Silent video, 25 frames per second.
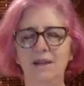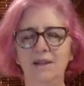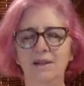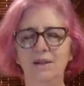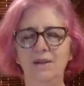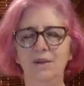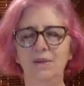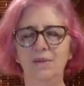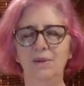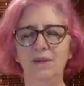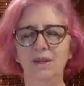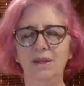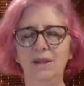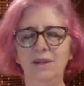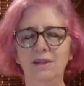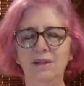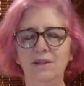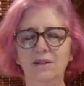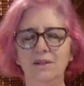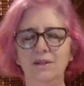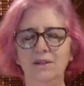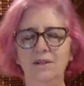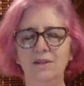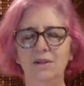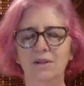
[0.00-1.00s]
Go
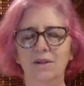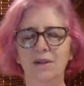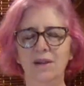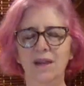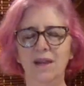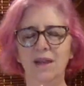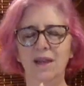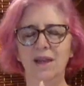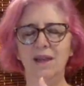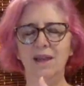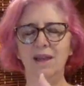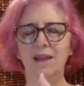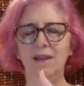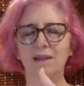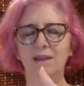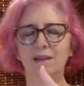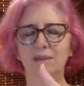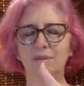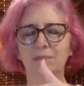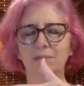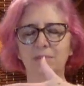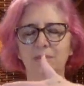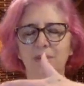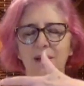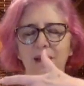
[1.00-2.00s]
into your head and
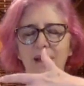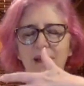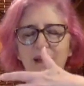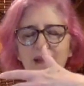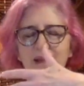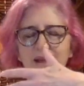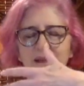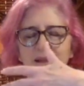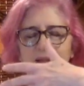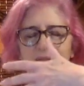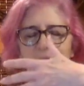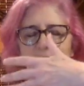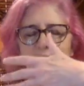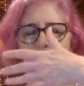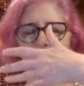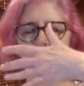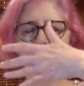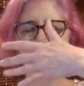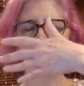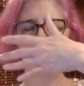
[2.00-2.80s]
brain. Give some